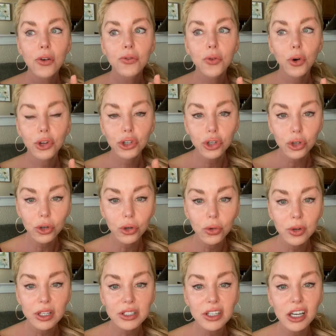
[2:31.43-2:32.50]
for
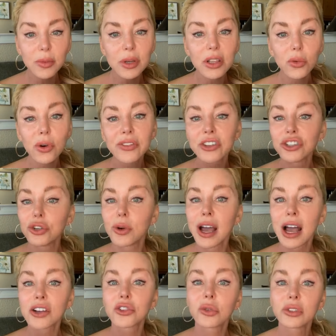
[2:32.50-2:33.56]
you is going to be the one that you
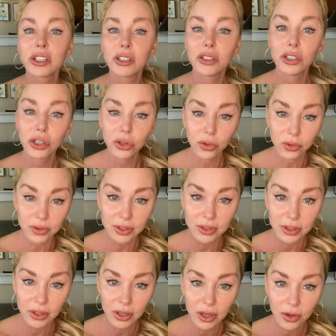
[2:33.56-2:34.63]
actually
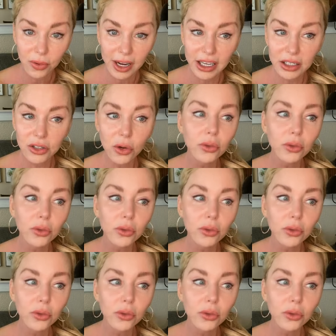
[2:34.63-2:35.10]
use, right?